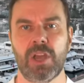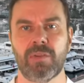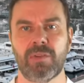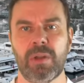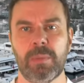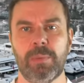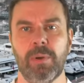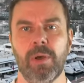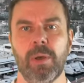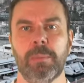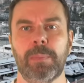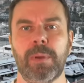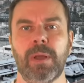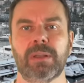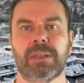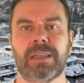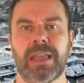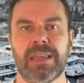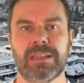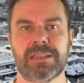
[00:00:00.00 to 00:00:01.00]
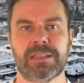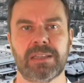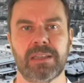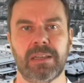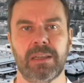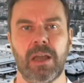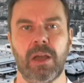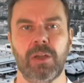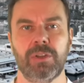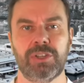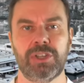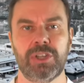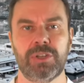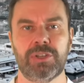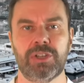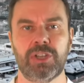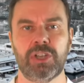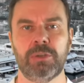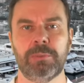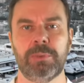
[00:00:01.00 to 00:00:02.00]
Report Podcast on
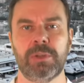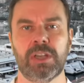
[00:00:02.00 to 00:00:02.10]
YouTube.